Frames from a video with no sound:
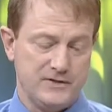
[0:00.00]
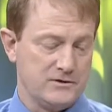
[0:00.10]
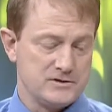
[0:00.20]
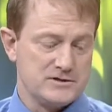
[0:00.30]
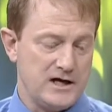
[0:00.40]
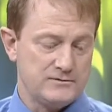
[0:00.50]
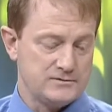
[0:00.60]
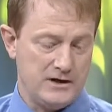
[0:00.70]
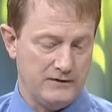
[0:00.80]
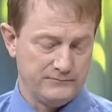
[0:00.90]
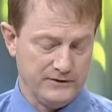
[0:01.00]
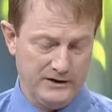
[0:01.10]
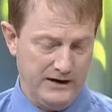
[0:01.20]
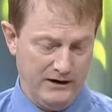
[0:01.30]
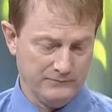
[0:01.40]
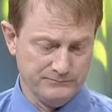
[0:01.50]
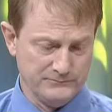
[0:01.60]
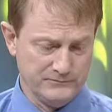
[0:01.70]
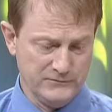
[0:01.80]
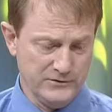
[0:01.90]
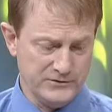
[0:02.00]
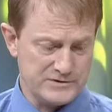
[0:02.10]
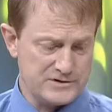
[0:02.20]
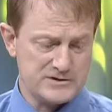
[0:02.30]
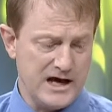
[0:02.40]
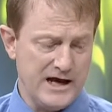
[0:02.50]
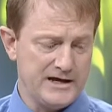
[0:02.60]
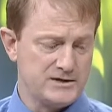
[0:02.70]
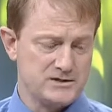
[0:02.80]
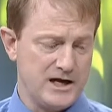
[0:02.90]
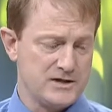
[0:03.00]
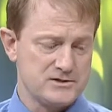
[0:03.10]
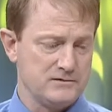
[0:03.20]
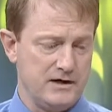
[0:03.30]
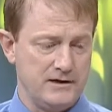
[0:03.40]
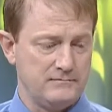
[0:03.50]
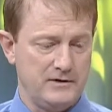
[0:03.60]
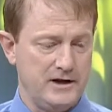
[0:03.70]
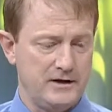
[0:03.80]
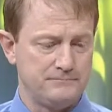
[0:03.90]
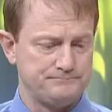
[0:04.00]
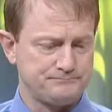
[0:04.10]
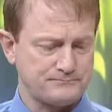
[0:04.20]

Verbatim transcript: you know, just how, how, how the society has changed and, and, and